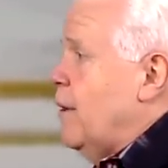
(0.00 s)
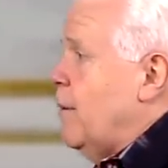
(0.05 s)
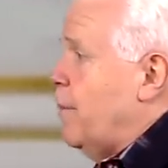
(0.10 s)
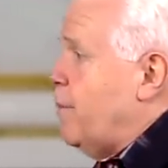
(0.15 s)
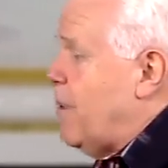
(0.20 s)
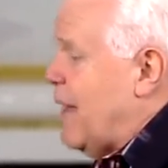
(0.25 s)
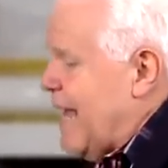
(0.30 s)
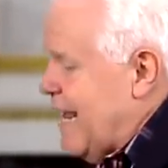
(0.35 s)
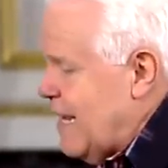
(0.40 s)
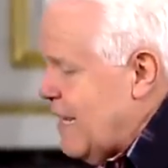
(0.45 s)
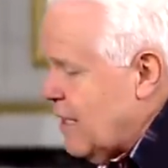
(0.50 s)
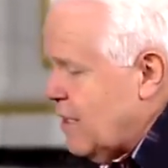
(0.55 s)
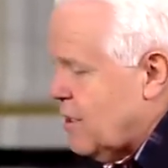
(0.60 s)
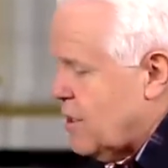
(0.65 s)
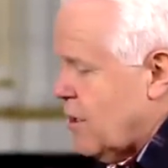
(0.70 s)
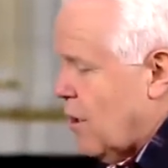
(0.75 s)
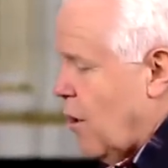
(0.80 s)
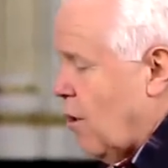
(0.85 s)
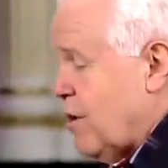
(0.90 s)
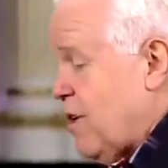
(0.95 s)

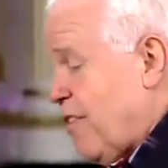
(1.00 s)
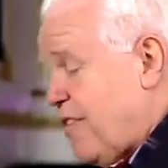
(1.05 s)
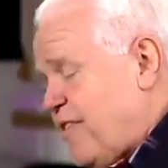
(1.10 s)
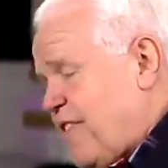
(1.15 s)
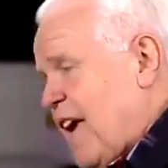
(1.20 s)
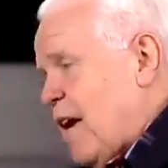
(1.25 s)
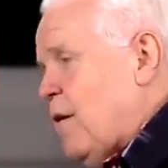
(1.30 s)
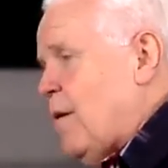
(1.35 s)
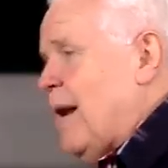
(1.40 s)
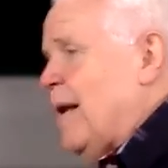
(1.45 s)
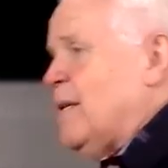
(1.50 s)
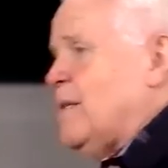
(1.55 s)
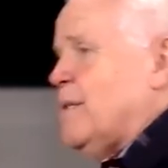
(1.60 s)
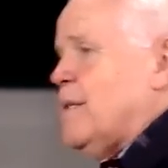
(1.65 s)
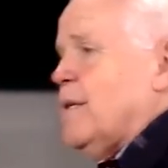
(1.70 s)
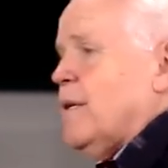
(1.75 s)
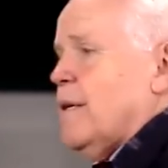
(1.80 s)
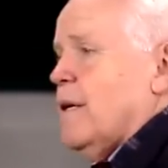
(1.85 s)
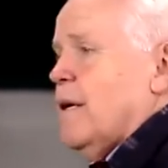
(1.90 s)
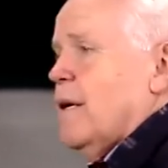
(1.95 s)
opinions or your
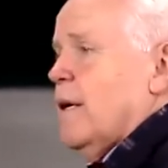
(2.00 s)
theories.